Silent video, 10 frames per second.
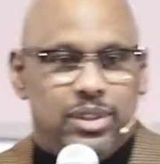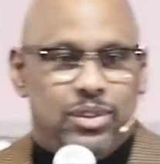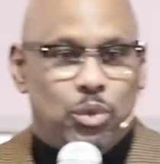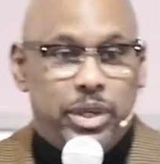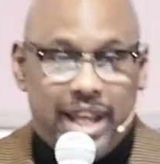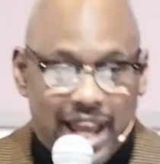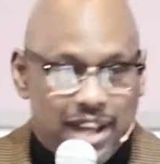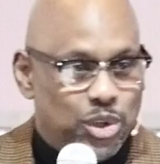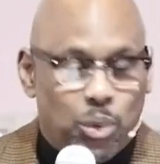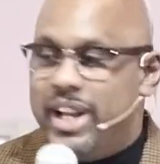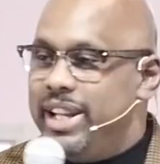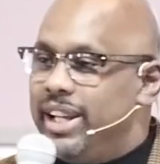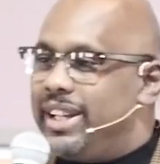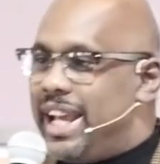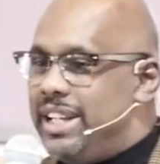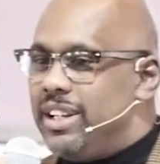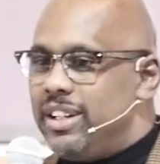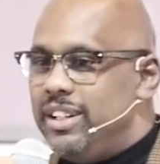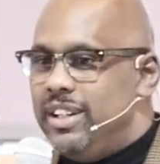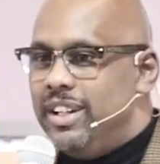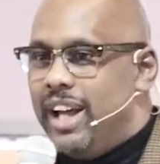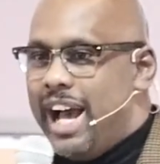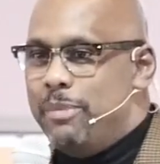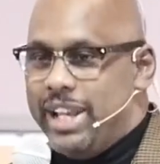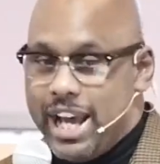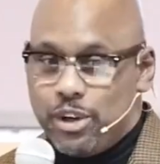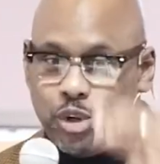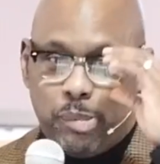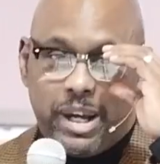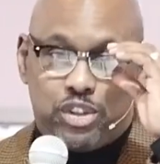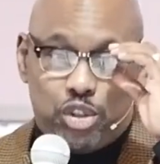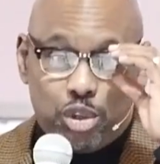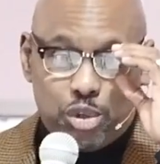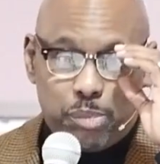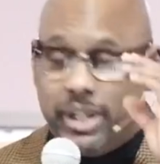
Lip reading: We had the wedding at Cana. I mean, I don't know about you,